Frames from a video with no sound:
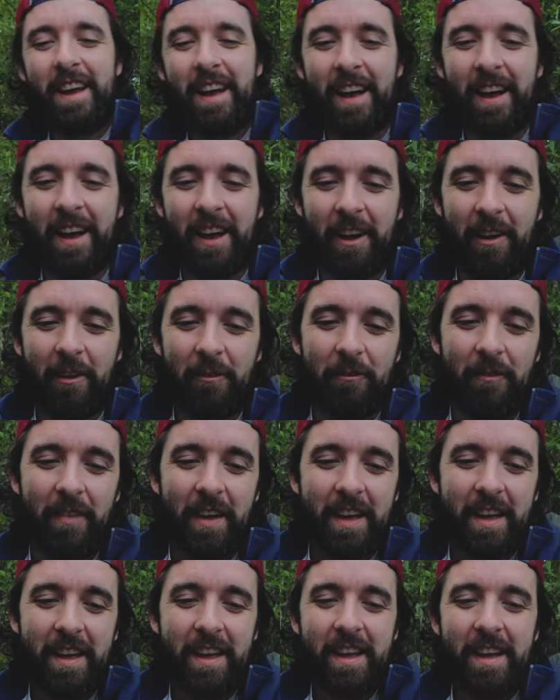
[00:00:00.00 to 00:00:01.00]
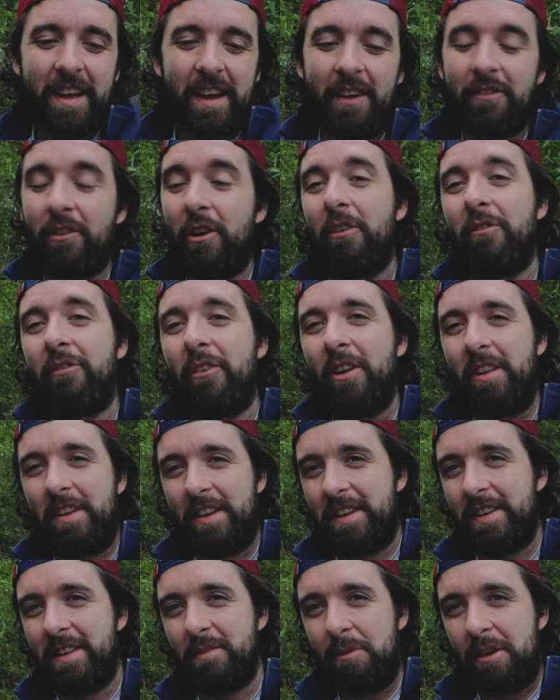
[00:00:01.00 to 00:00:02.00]
have all fallen
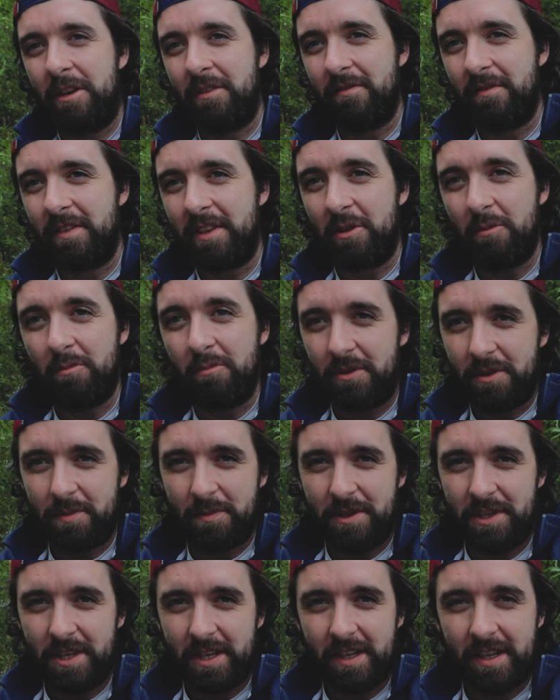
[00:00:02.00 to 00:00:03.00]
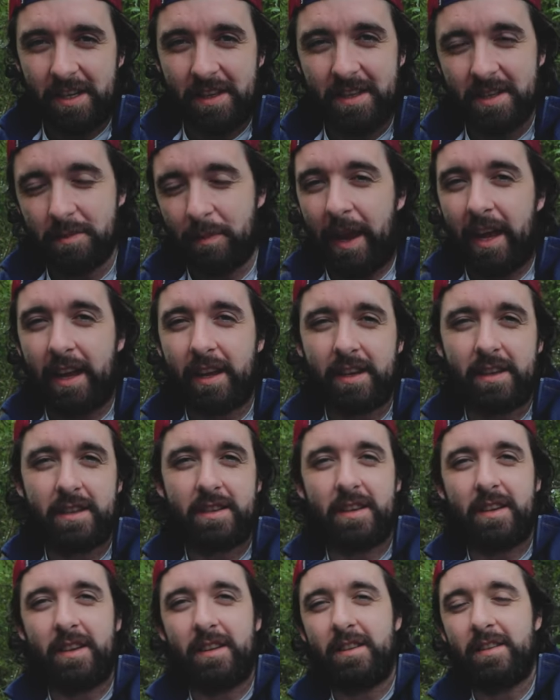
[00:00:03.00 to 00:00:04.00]
into the pit of the numbers machine and the
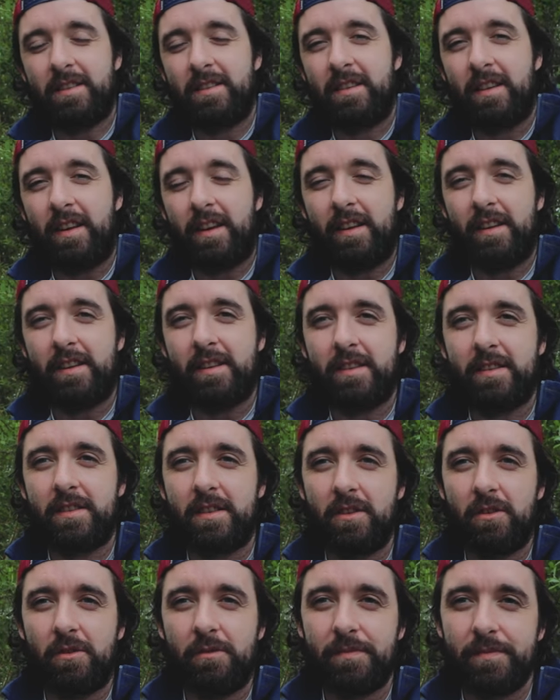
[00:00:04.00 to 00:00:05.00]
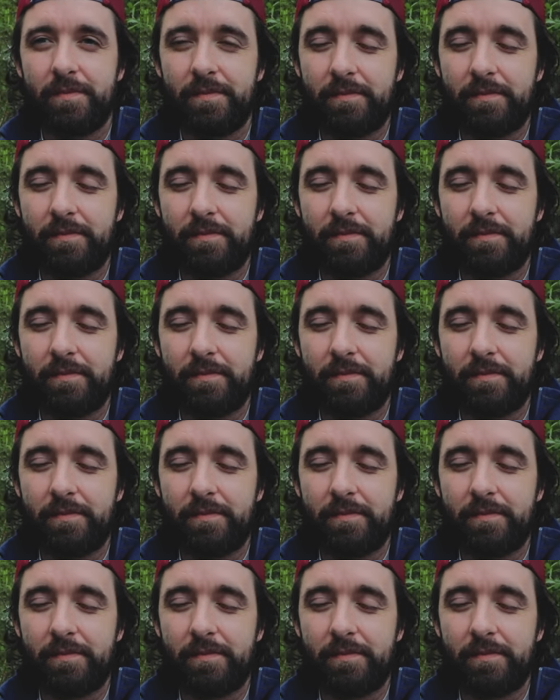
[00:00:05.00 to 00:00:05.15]
specs and you know,